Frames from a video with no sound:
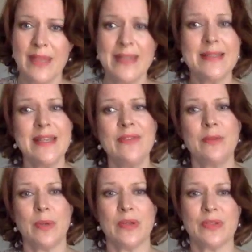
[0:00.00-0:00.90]
It is
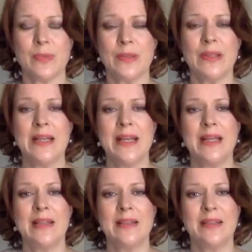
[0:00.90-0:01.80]
even possible
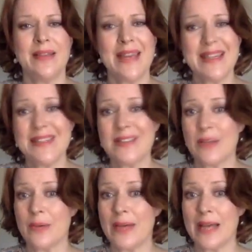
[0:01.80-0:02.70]
that there is no
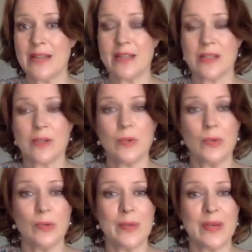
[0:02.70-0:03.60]
reality at all
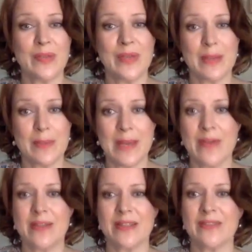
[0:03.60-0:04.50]
beyond the
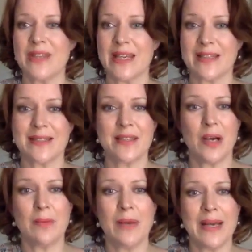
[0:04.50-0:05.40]
appearance of things that
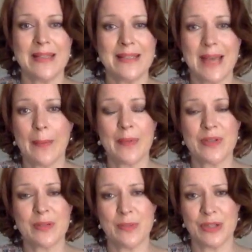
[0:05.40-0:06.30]
our minds happen
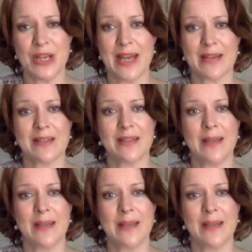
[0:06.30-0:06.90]
to project.